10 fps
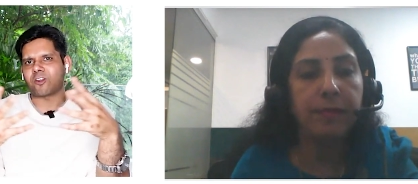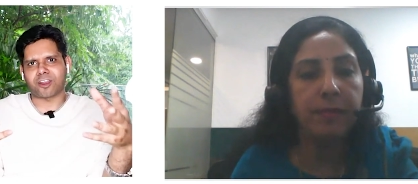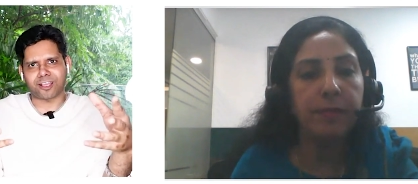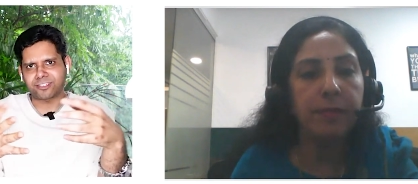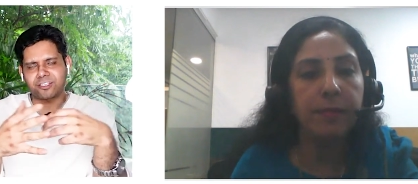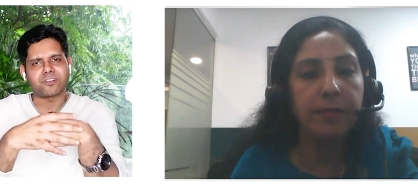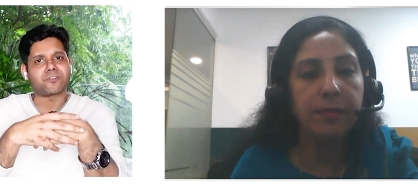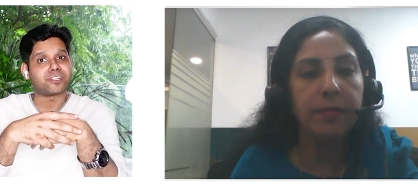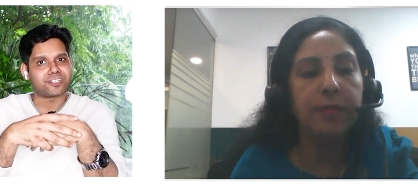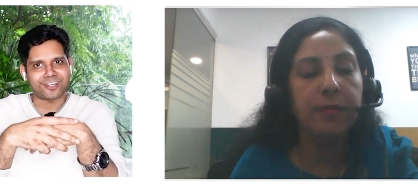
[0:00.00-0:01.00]
Speaker 1: or next year
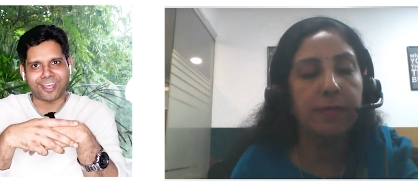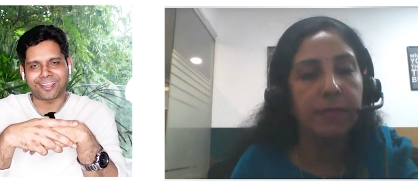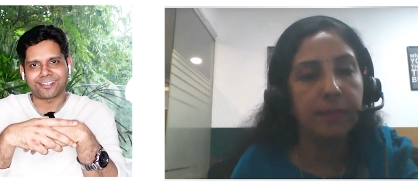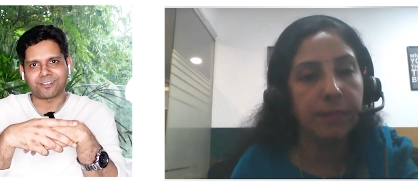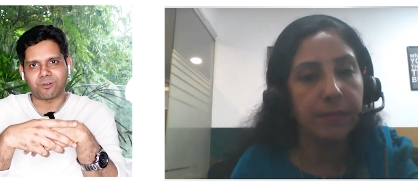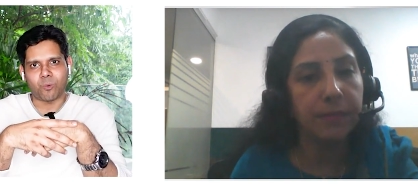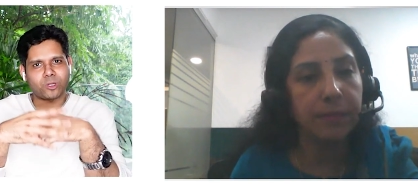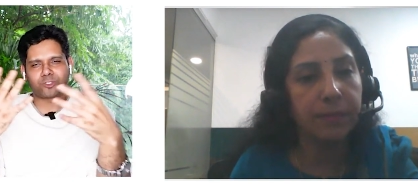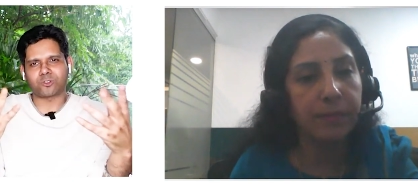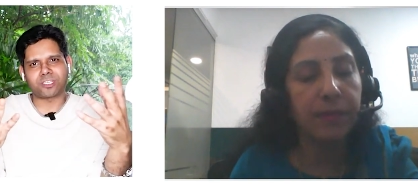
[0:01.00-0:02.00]
whenever they try?
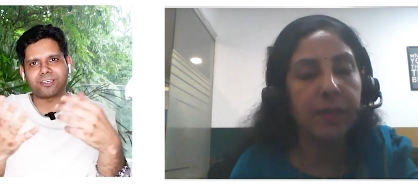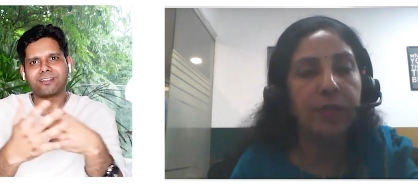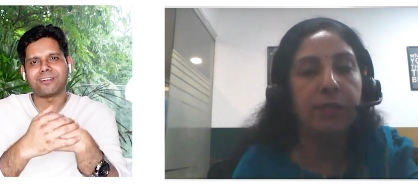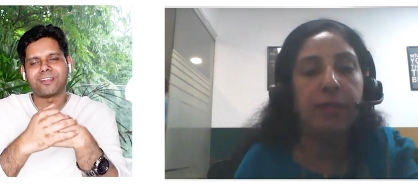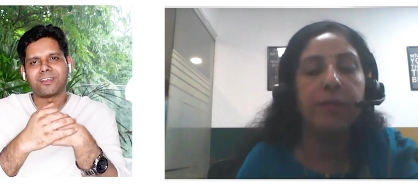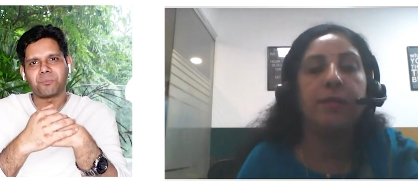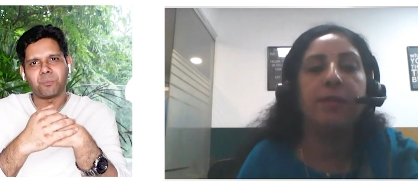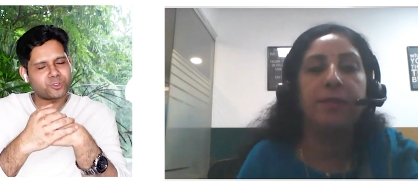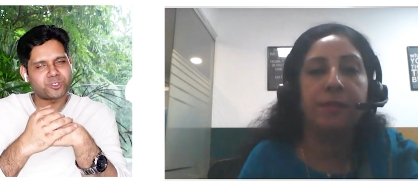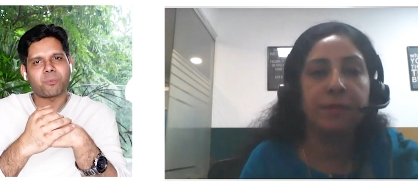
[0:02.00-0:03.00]
What's your single
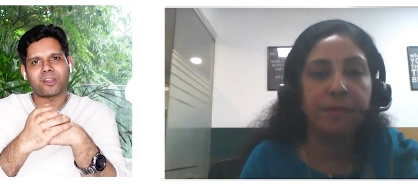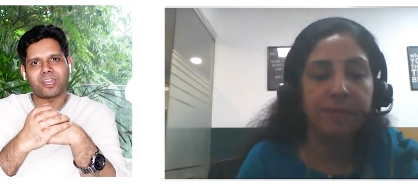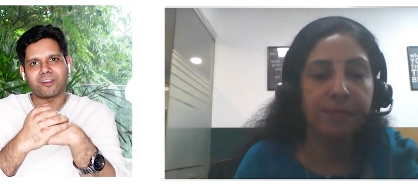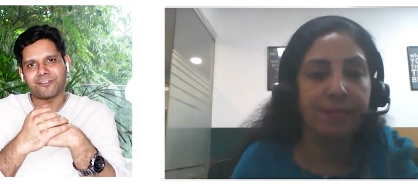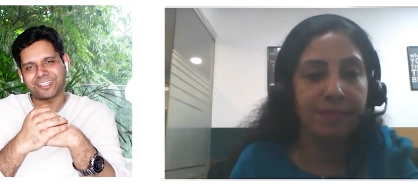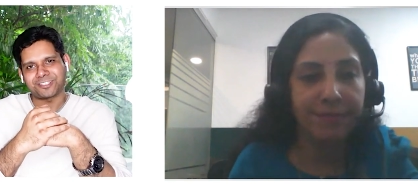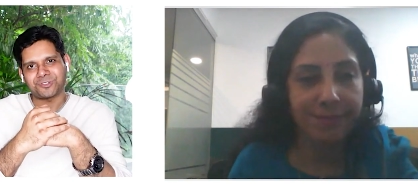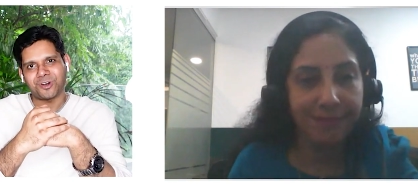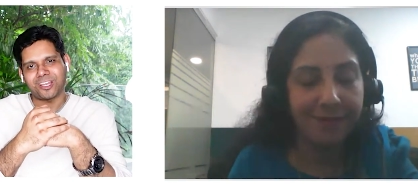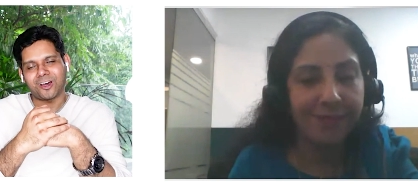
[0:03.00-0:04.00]
most important advice
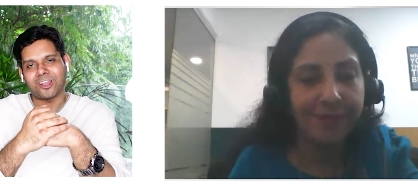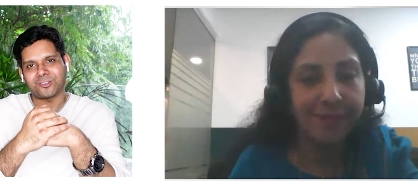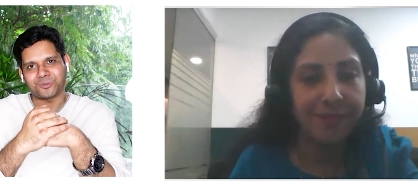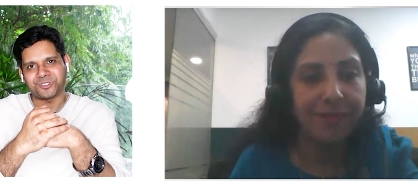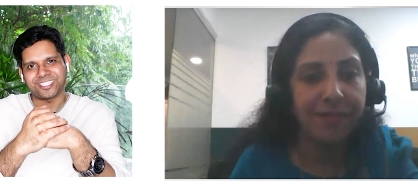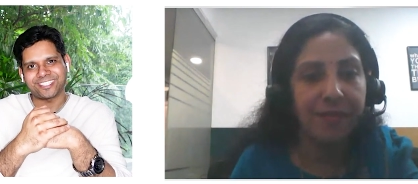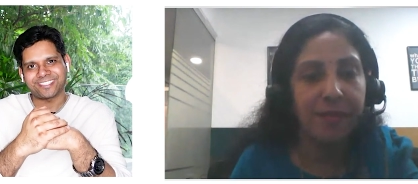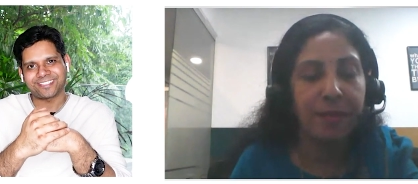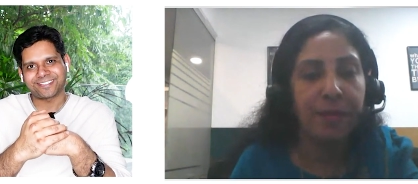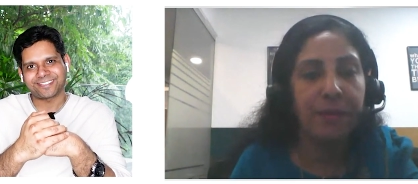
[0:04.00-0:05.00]
to all our
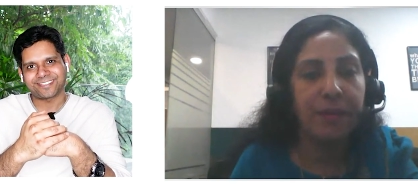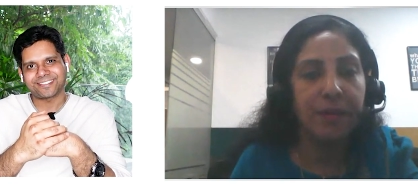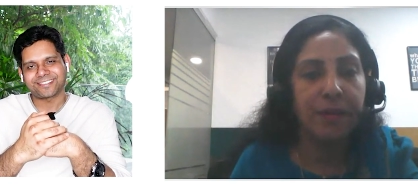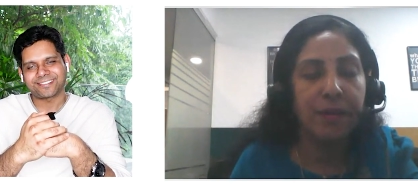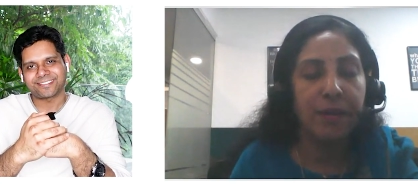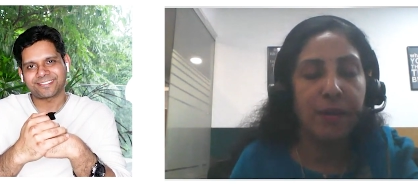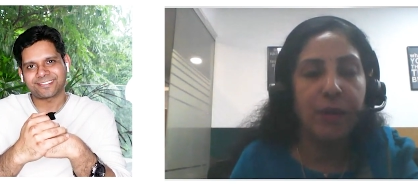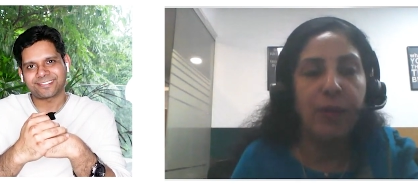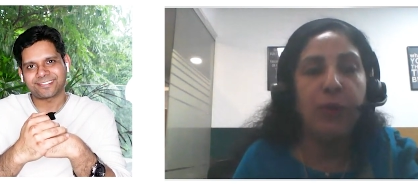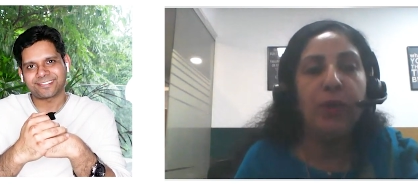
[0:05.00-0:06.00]
students?
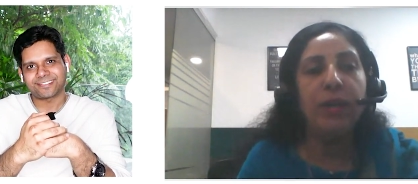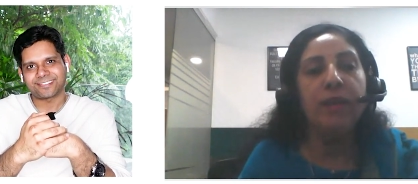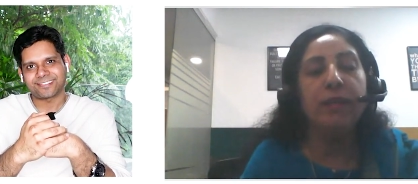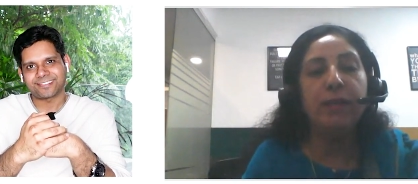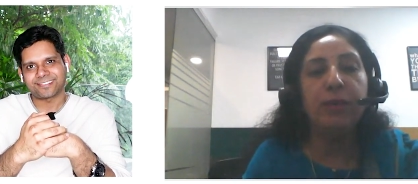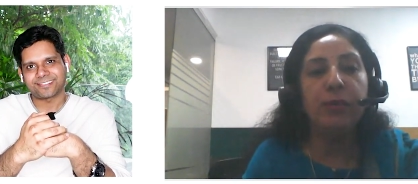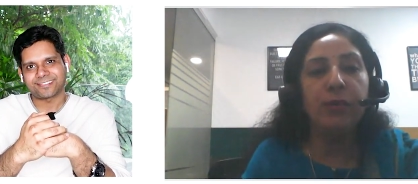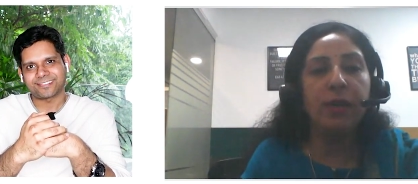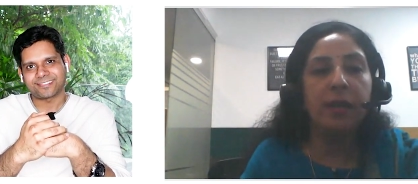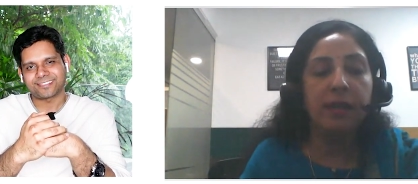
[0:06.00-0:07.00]
Speaker 2: Okay, so
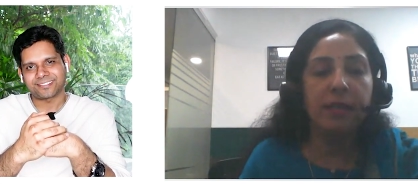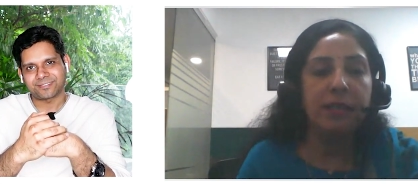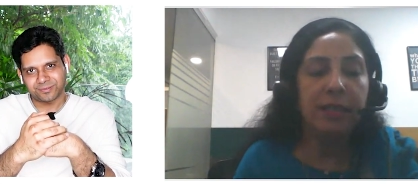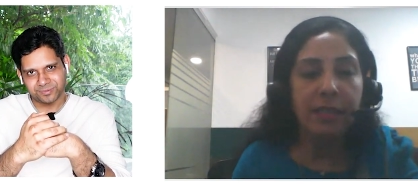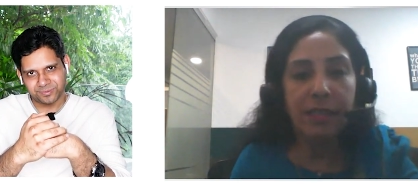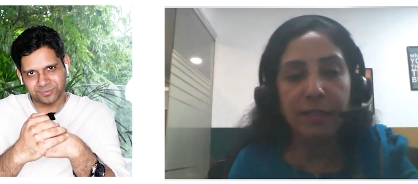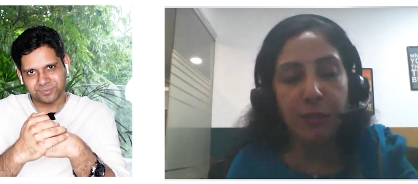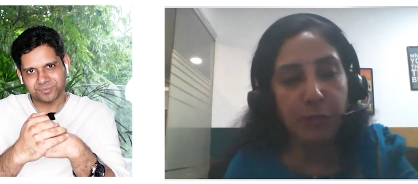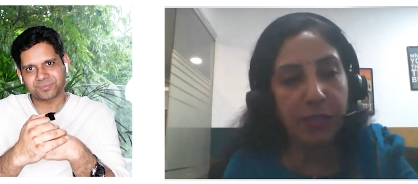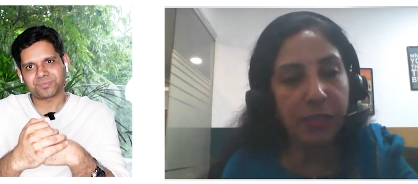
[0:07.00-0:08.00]
dear
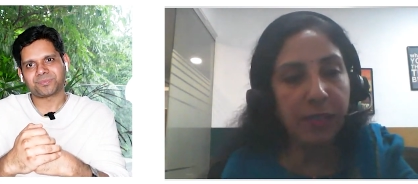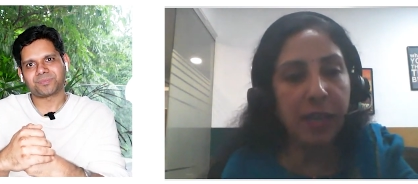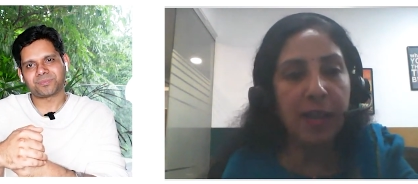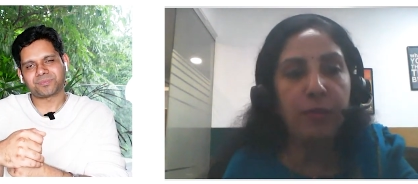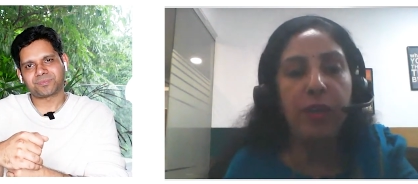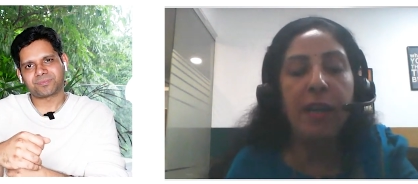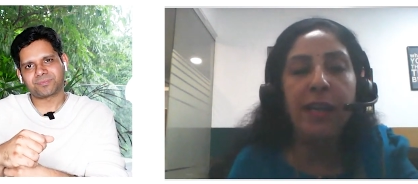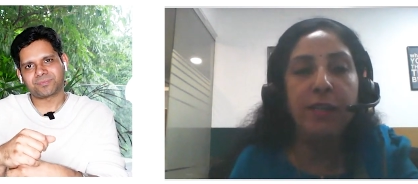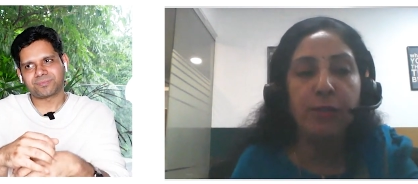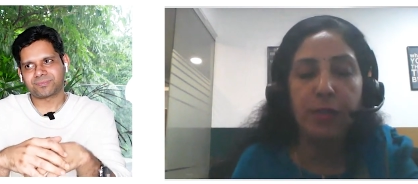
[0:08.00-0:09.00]
students, I would
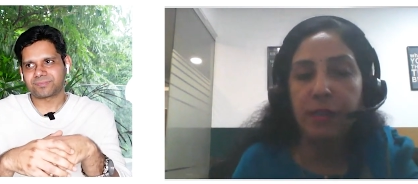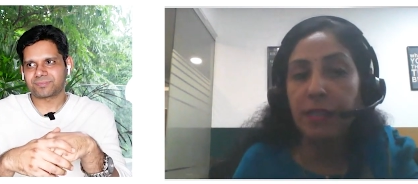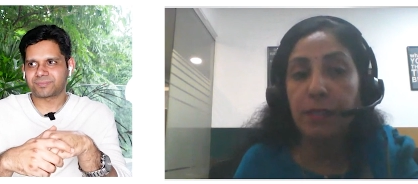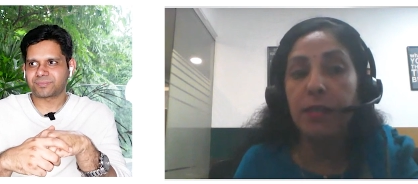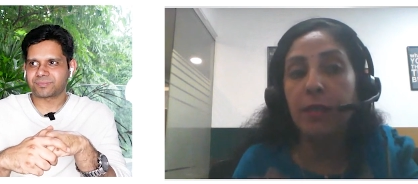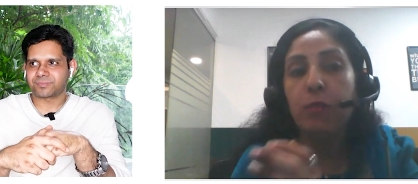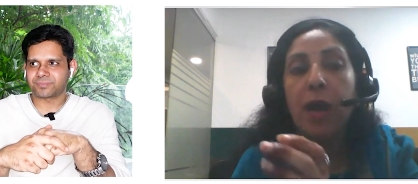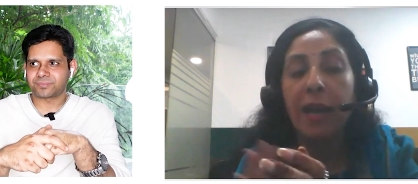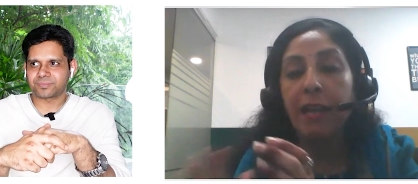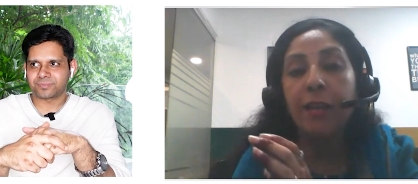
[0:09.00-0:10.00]
like to suggest that
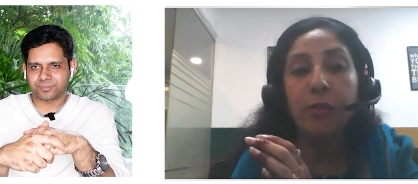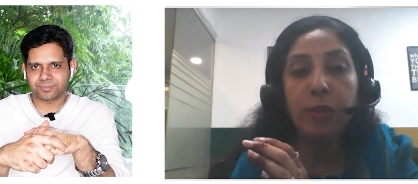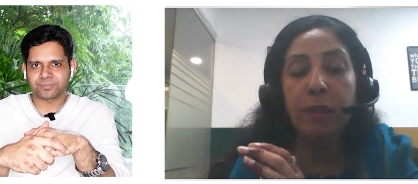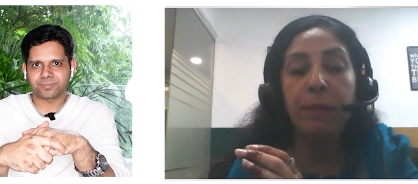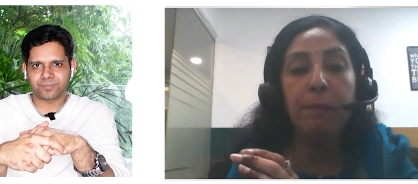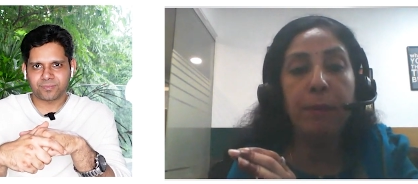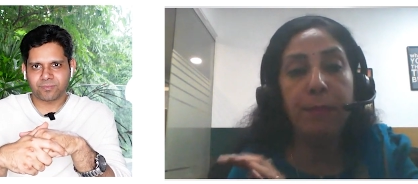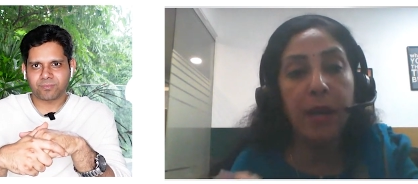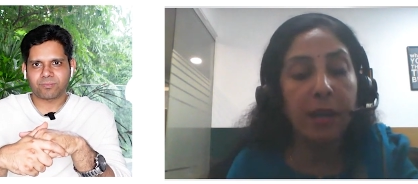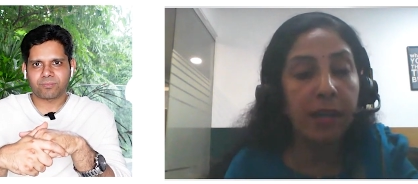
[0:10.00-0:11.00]
while you will be
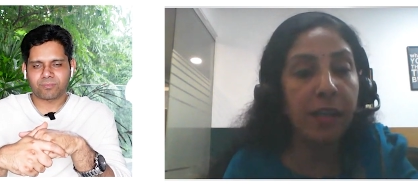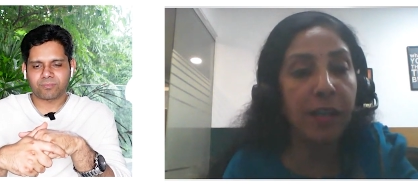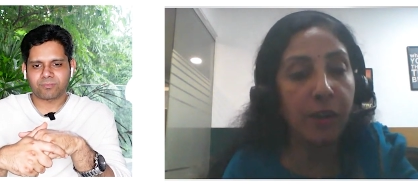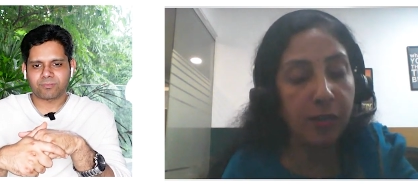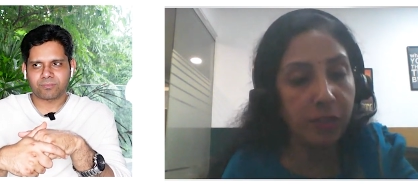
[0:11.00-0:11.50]
preparing your